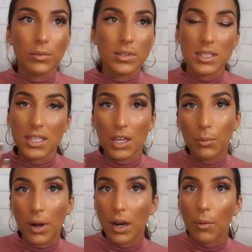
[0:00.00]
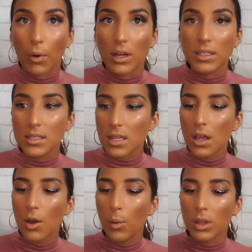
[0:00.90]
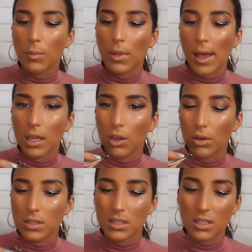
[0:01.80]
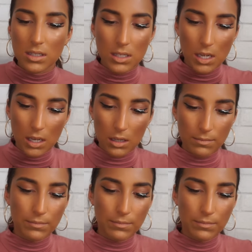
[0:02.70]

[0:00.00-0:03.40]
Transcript: see where it was. With the black, you can still see it.